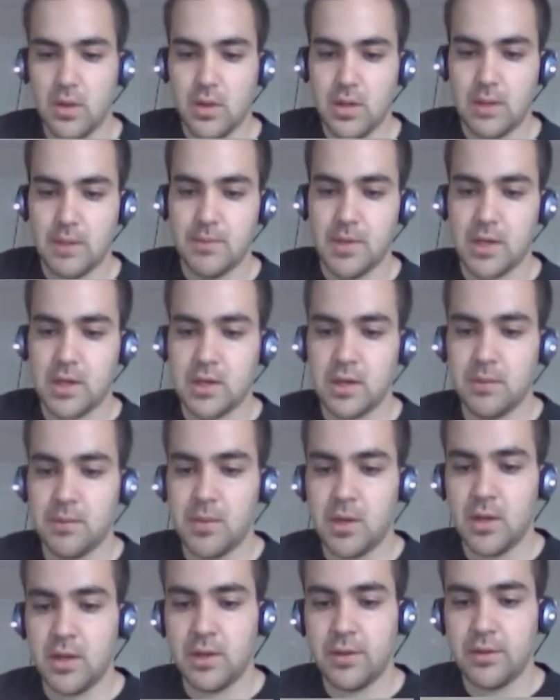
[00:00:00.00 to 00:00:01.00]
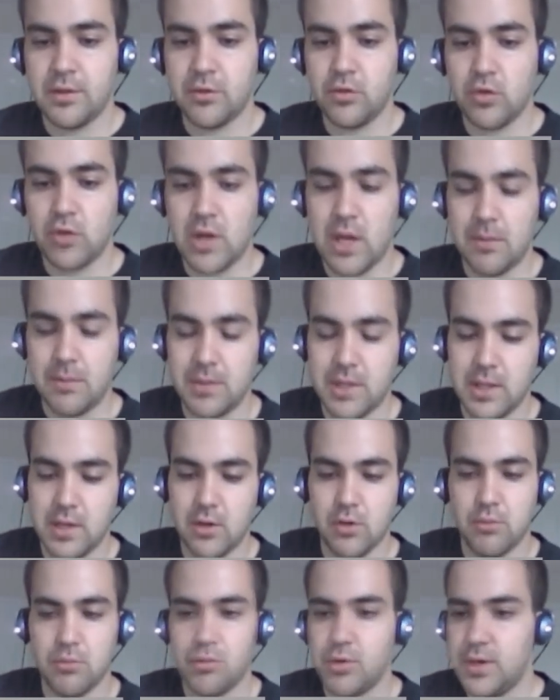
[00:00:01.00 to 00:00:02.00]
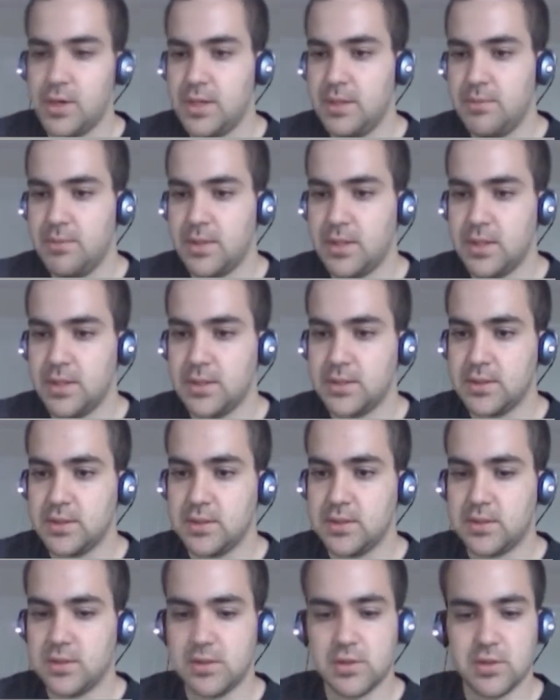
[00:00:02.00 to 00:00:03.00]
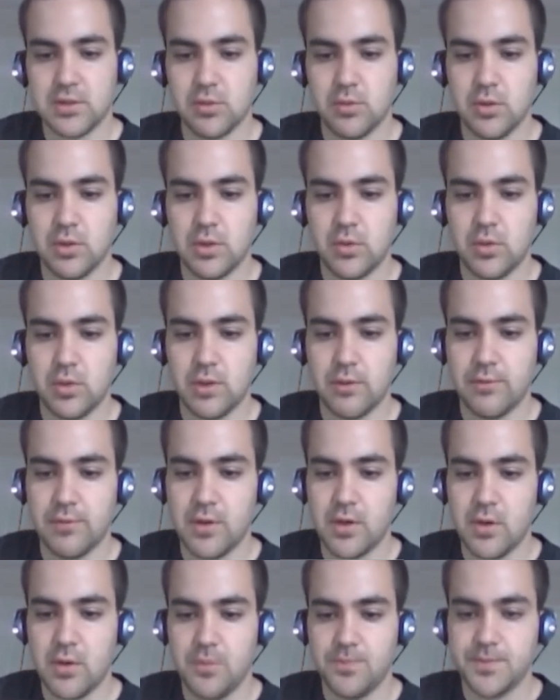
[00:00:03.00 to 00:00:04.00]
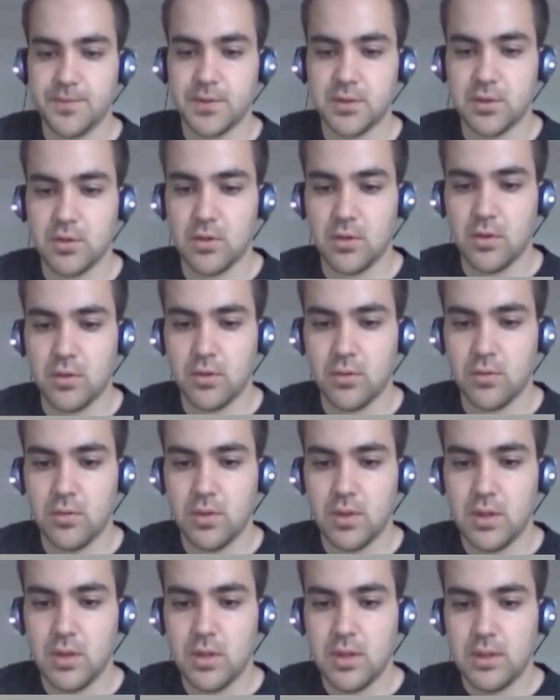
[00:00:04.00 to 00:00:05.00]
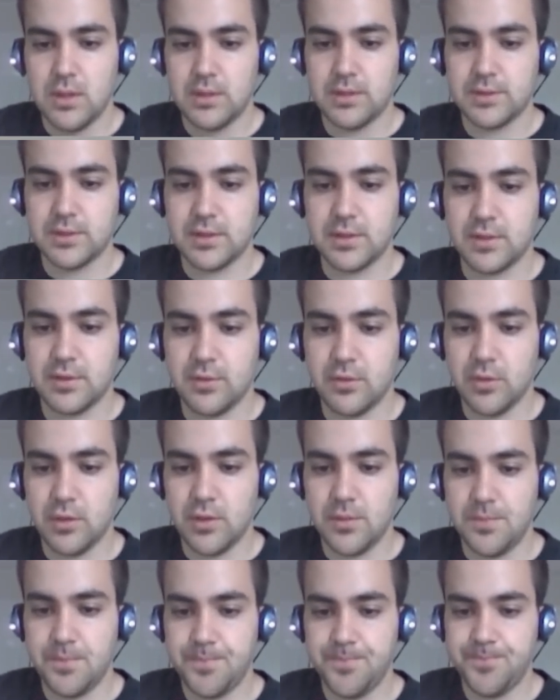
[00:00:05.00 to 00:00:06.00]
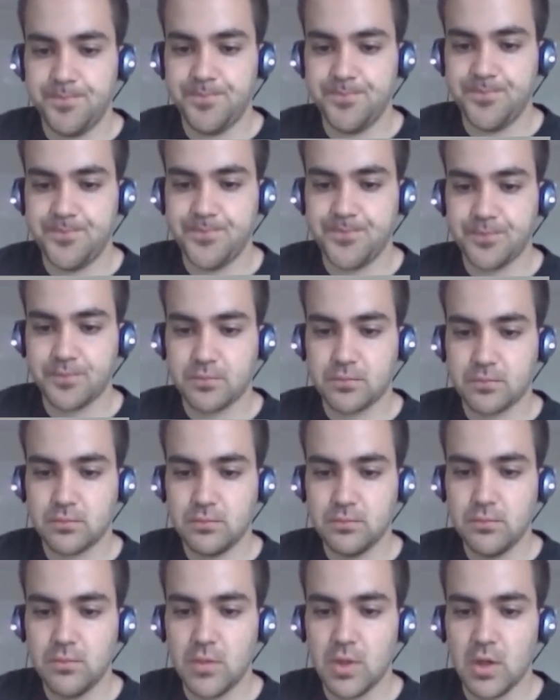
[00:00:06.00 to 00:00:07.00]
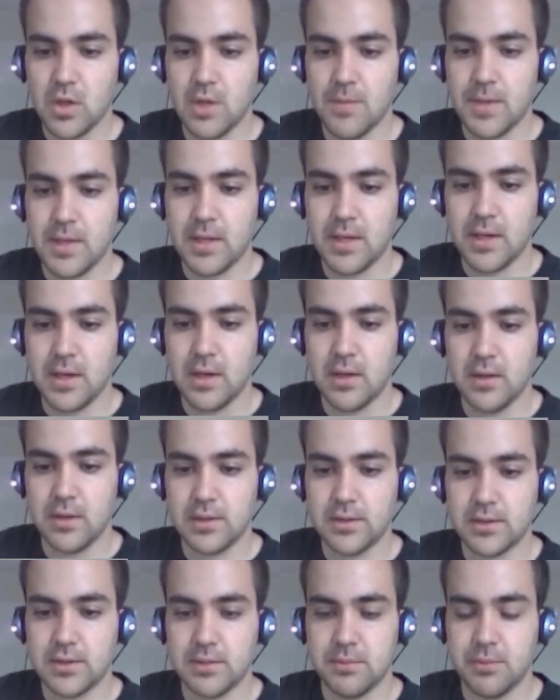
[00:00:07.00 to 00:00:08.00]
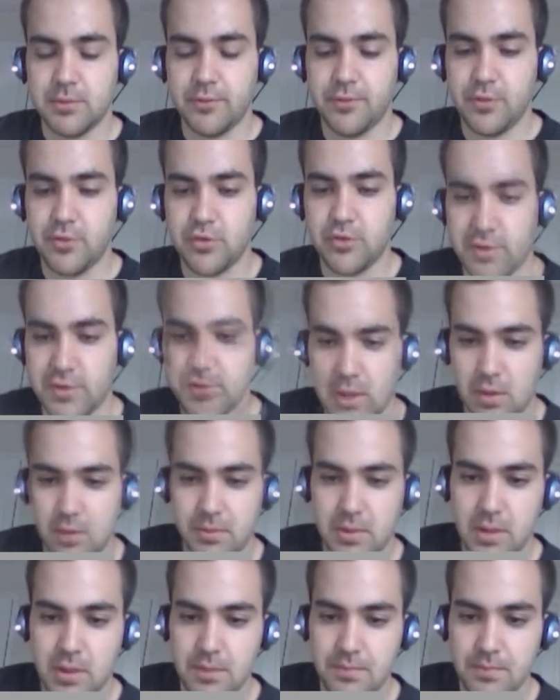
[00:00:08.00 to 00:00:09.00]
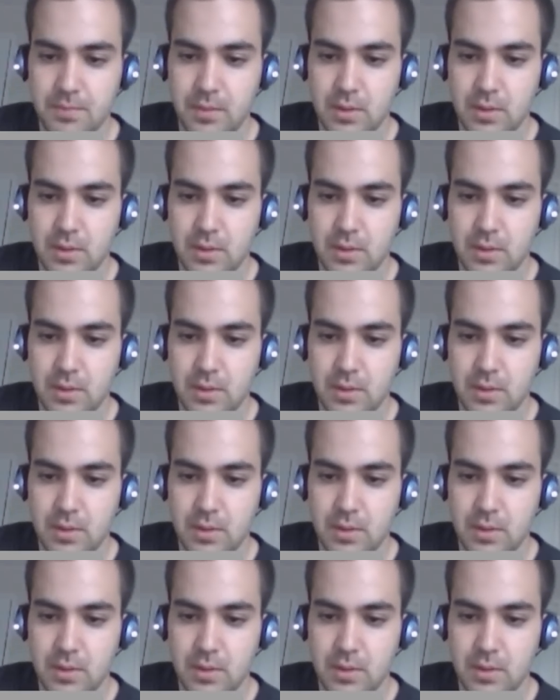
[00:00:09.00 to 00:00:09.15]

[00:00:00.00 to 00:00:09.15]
I'm not going to model anything too complicated or pretty because it's just a really quick video. So let's get to it. I'm going to make a simple futuristic airplane.